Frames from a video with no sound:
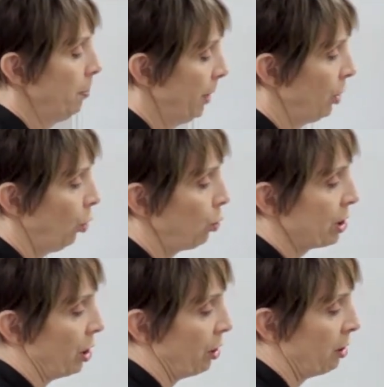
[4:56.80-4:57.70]
but
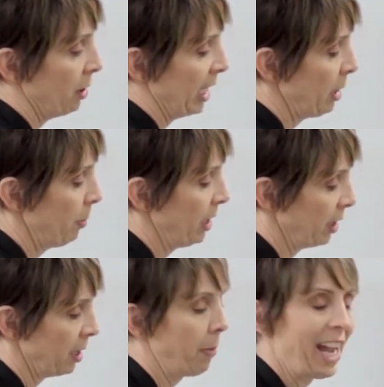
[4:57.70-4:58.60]
also keeping
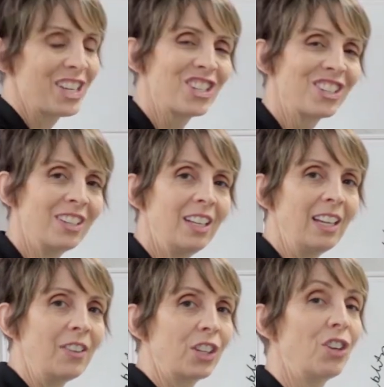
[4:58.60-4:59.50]
the compassion
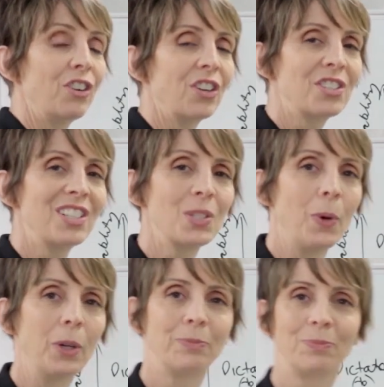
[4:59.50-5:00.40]
and the curiosity as
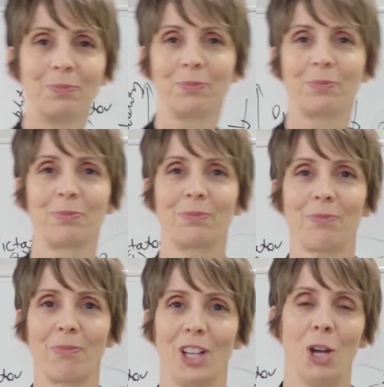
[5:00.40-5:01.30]
well.
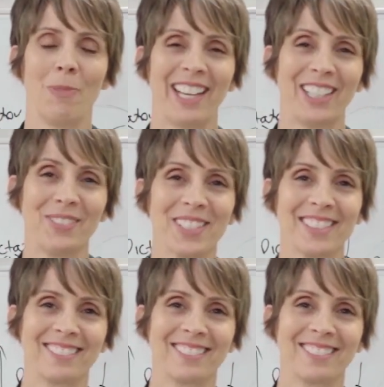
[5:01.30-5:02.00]
I hope that helps.